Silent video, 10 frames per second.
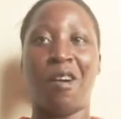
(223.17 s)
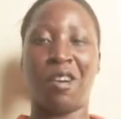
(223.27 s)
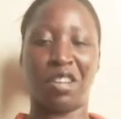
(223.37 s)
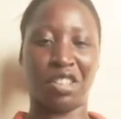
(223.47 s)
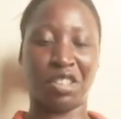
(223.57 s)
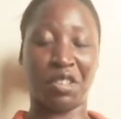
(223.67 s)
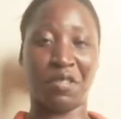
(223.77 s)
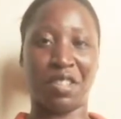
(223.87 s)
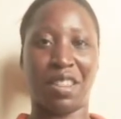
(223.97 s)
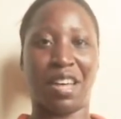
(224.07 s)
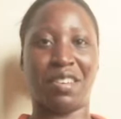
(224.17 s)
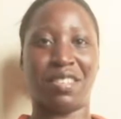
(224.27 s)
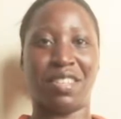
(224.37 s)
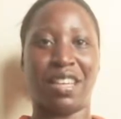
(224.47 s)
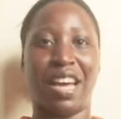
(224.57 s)
August of
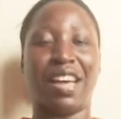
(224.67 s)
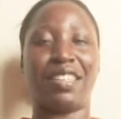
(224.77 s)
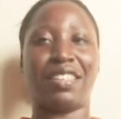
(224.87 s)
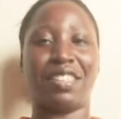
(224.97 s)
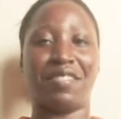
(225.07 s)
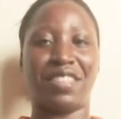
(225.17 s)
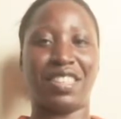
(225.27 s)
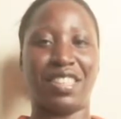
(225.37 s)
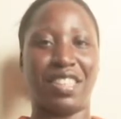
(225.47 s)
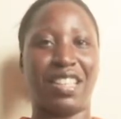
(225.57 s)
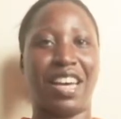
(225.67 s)
2017,